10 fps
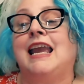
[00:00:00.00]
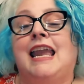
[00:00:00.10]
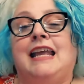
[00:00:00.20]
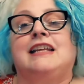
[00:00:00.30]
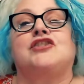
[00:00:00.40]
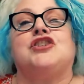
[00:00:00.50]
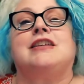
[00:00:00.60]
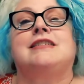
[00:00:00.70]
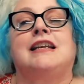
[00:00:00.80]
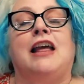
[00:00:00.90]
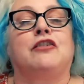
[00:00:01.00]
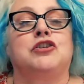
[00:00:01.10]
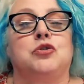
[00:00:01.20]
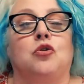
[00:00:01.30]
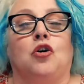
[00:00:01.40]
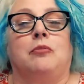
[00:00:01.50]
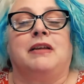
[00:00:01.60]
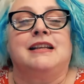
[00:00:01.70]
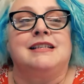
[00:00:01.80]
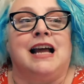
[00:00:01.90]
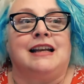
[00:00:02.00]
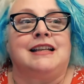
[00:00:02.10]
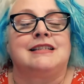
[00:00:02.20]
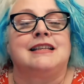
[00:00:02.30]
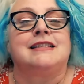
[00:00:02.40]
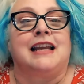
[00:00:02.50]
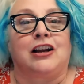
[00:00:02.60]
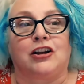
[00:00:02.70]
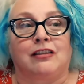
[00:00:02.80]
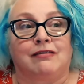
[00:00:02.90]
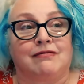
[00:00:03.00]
It is just another tool, but it's not necessarily